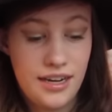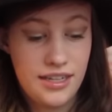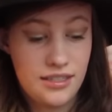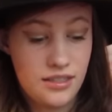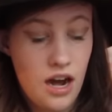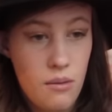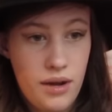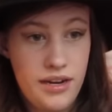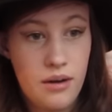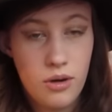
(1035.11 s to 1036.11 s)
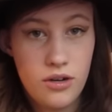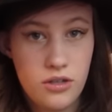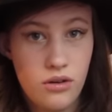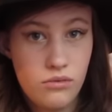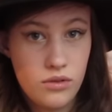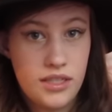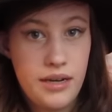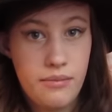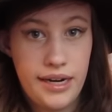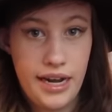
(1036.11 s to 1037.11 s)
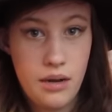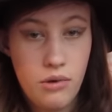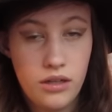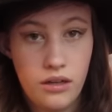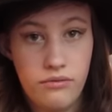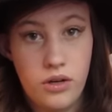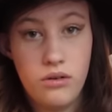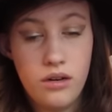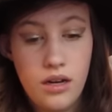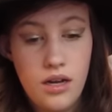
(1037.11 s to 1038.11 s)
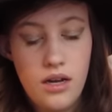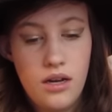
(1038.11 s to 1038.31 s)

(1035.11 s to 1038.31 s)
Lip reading: It's not my number, so it won't say my name on the phone